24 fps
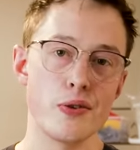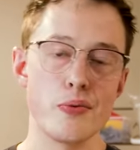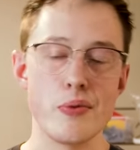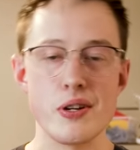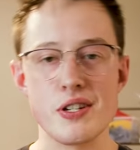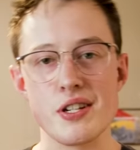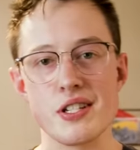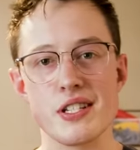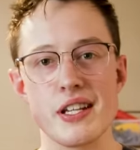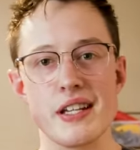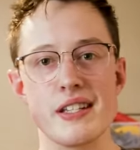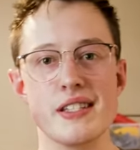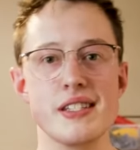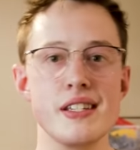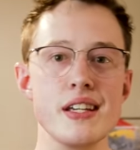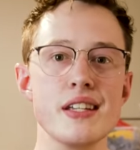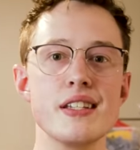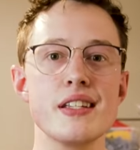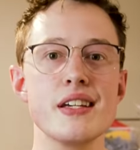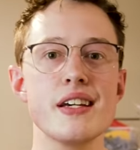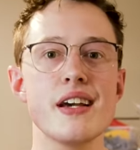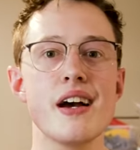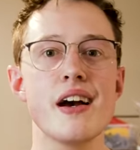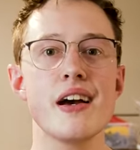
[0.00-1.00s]
which is a
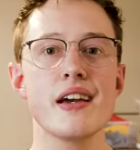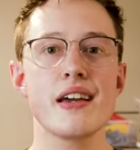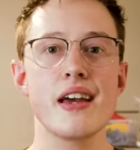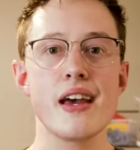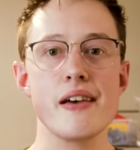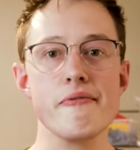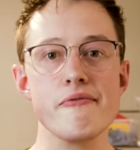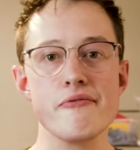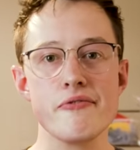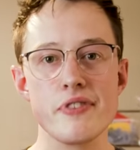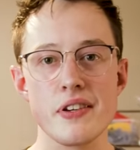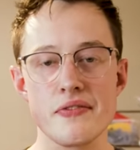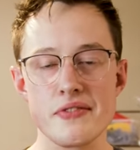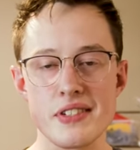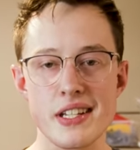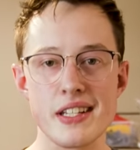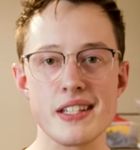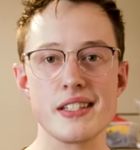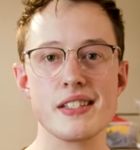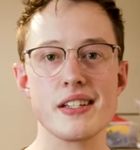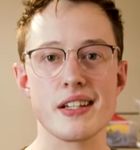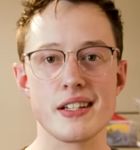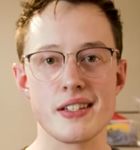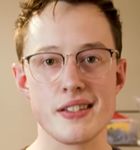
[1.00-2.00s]
CTI
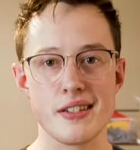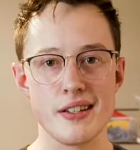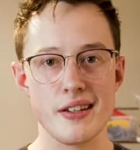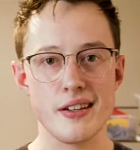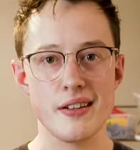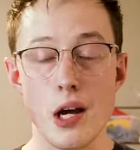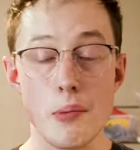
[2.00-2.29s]
M1560.